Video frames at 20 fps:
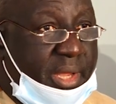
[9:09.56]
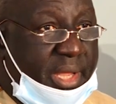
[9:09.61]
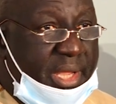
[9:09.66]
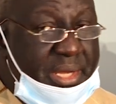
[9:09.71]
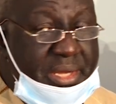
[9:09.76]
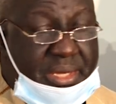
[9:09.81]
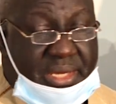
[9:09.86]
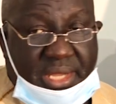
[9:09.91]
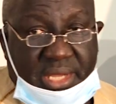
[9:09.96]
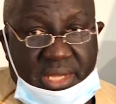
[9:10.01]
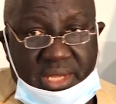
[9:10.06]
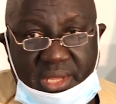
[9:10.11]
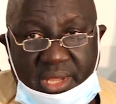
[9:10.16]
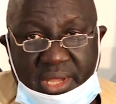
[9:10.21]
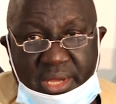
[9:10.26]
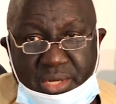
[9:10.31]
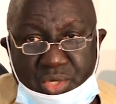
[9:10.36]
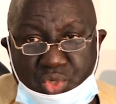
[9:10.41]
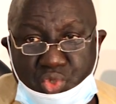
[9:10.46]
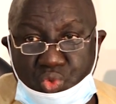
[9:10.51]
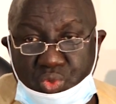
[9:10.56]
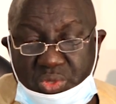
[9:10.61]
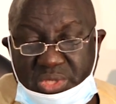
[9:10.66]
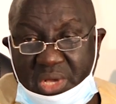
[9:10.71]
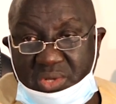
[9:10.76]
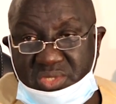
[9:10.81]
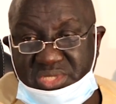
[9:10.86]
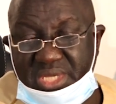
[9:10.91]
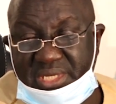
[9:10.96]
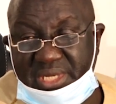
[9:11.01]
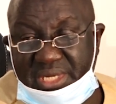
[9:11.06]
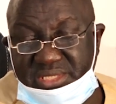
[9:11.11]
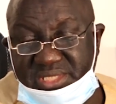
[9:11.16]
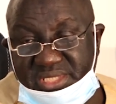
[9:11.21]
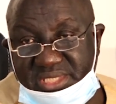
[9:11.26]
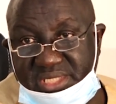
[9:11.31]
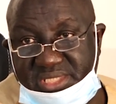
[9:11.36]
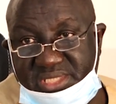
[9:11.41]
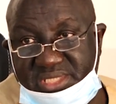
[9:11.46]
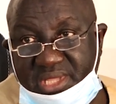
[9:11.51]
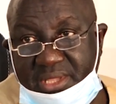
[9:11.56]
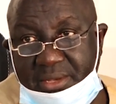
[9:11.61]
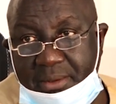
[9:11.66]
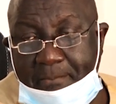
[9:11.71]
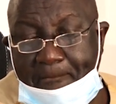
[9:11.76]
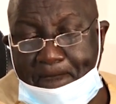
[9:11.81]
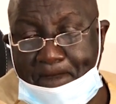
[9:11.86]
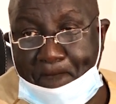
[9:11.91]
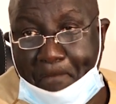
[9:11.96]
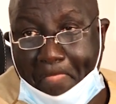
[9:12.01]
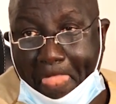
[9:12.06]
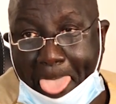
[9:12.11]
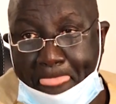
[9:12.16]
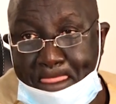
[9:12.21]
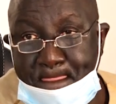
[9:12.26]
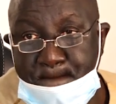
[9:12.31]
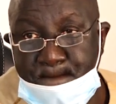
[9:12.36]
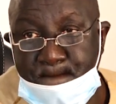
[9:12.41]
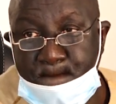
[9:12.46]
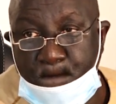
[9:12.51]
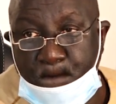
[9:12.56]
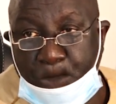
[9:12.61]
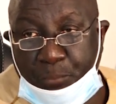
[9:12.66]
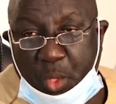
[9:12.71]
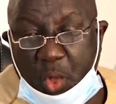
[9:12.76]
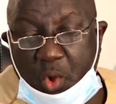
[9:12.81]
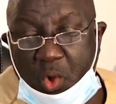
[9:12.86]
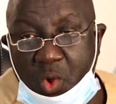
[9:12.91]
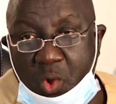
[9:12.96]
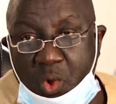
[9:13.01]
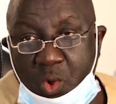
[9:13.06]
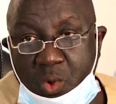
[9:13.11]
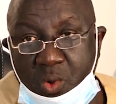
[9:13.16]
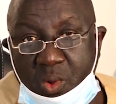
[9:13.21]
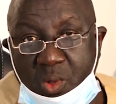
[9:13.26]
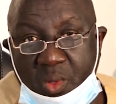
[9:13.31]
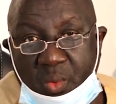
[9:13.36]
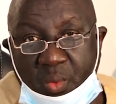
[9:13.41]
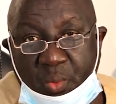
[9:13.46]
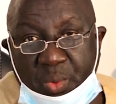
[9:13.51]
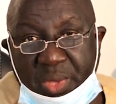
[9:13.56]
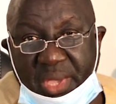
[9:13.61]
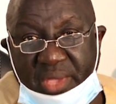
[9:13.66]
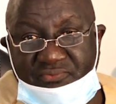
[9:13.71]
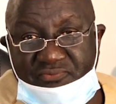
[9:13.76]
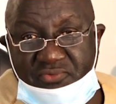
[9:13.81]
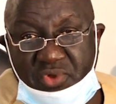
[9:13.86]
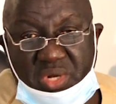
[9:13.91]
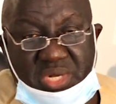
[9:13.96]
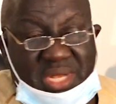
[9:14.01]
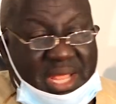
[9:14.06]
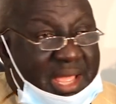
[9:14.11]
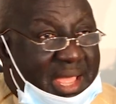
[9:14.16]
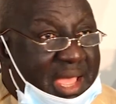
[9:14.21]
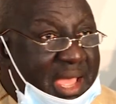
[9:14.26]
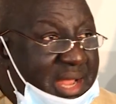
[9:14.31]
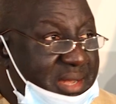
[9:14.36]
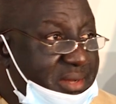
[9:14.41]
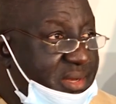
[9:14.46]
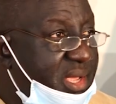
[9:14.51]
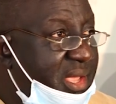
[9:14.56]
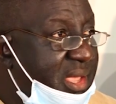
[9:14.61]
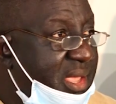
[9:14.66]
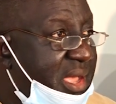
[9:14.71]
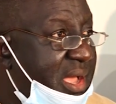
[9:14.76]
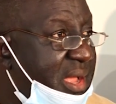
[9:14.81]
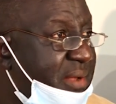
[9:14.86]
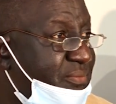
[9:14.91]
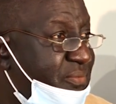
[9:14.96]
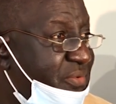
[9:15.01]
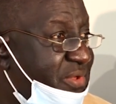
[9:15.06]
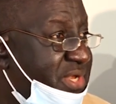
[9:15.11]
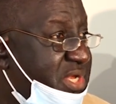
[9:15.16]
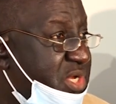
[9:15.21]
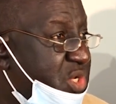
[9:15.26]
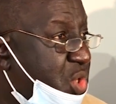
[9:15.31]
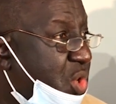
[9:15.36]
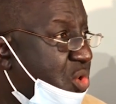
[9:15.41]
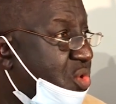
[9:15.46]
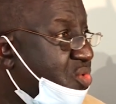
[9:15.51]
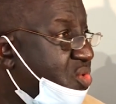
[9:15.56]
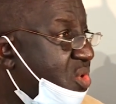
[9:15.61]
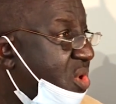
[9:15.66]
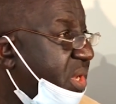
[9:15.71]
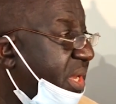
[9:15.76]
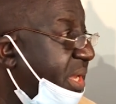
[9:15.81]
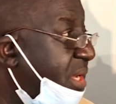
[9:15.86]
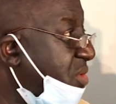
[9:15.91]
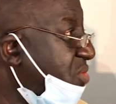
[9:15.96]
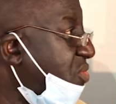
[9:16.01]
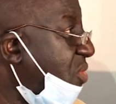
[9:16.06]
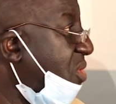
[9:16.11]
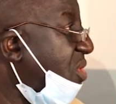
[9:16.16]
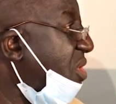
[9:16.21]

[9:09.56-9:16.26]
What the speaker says: in 2016. Though we have not had and we did not run into